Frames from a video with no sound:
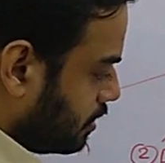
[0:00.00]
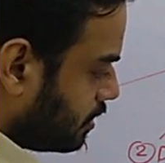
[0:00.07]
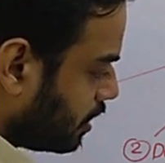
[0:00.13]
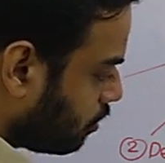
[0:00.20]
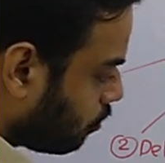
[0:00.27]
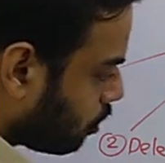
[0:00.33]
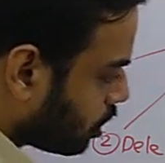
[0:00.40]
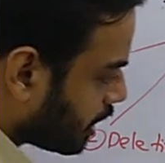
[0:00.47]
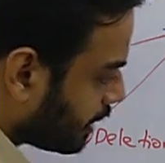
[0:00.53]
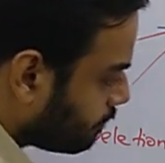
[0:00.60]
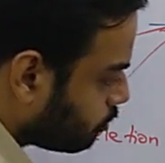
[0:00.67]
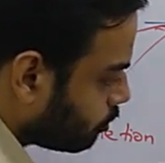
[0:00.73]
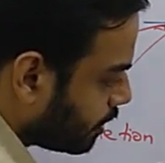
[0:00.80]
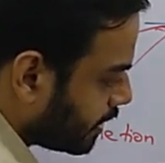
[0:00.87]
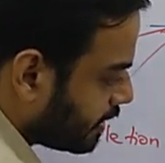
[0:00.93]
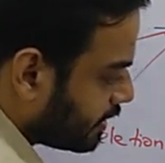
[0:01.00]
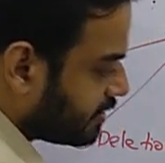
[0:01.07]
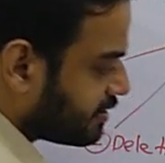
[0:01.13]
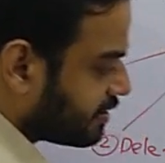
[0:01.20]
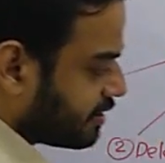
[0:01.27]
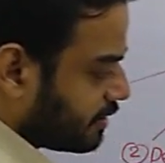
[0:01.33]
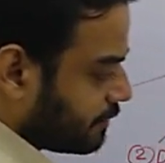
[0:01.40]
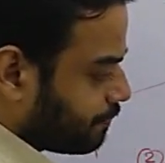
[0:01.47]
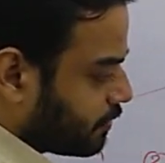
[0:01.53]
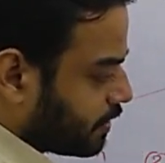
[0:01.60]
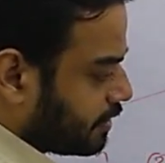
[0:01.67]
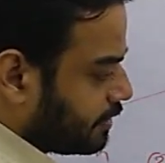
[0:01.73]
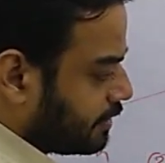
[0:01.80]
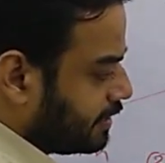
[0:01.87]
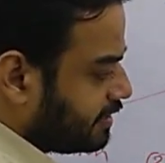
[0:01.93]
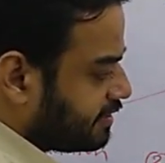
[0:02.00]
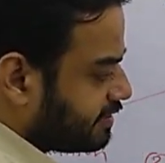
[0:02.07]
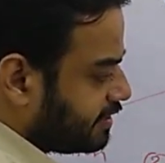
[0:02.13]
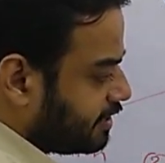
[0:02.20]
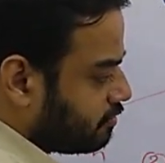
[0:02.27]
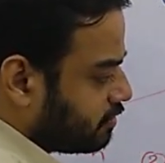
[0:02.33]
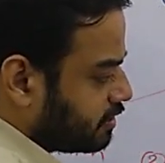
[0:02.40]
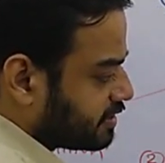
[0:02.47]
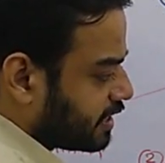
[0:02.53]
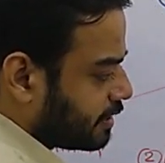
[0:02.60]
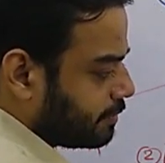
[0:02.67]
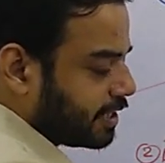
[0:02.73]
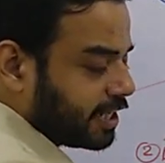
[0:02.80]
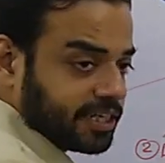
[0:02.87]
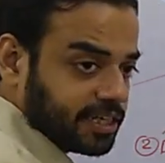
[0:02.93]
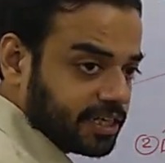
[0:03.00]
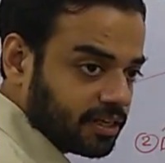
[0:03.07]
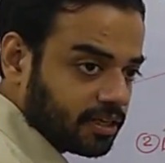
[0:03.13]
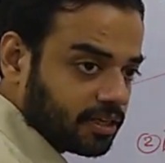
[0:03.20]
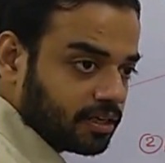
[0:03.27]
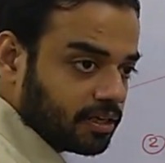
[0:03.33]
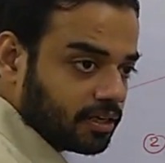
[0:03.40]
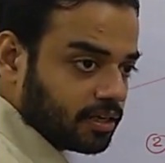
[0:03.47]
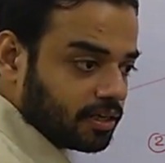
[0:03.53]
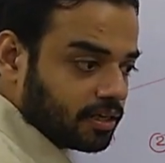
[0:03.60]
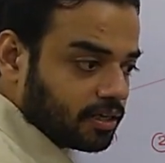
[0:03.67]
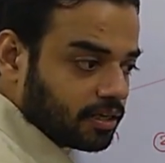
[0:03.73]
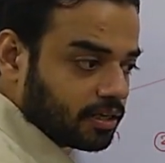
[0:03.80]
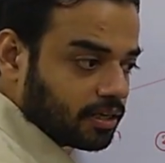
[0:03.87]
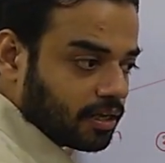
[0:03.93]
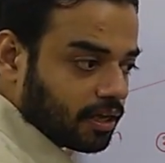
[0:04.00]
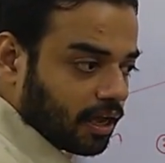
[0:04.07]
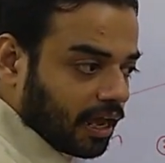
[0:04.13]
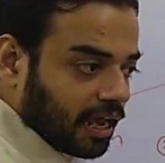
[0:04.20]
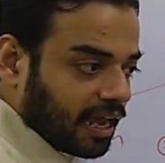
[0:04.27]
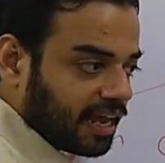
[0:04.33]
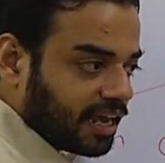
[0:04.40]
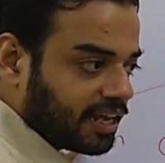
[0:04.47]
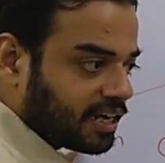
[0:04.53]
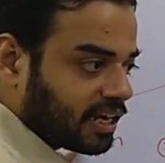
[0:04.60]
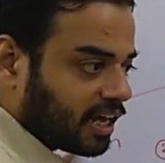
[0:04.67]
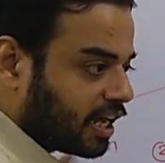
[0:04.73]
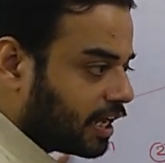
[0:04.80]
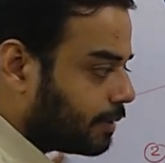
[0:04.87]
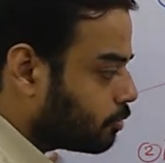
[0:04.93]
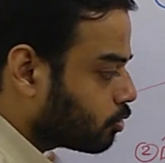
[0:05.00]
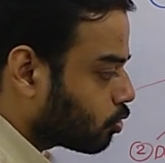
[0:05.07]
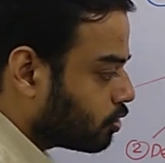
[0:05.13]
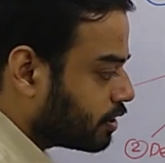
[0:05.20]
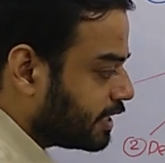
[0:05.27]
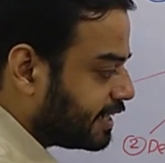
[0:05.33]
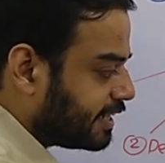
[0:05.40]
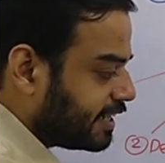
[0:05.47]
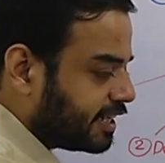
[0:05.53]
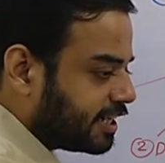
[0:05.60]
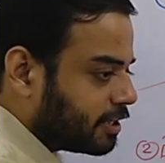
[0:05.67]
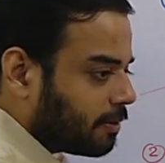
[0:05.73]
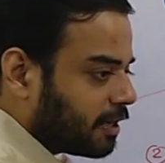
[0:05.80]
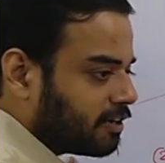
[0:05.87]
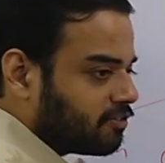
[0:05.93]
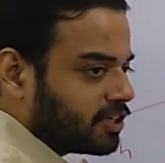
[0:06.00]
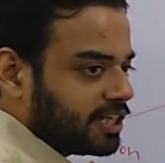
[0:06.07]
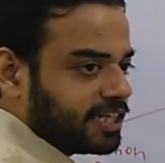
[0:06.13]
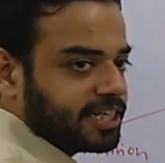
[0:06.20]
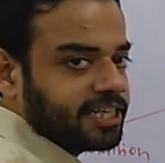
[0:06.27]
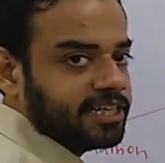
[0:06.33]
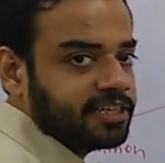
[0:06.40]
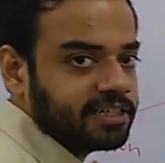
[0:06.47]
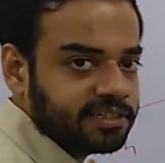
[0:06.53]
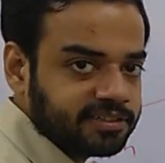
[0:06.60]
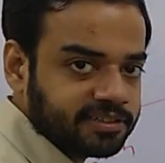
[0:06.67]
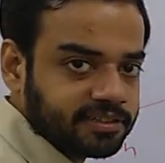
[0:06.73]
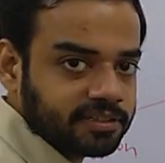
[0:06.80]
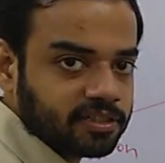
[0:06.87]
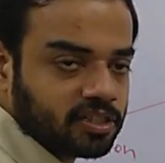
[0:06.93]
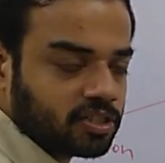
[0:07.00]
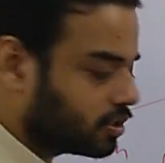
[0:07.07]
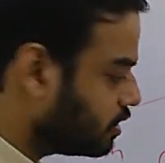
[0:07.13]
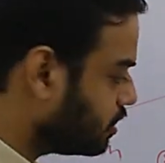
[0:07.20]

Now what I am doing is this sequence I am taking and I am rotating it by 180 degrees.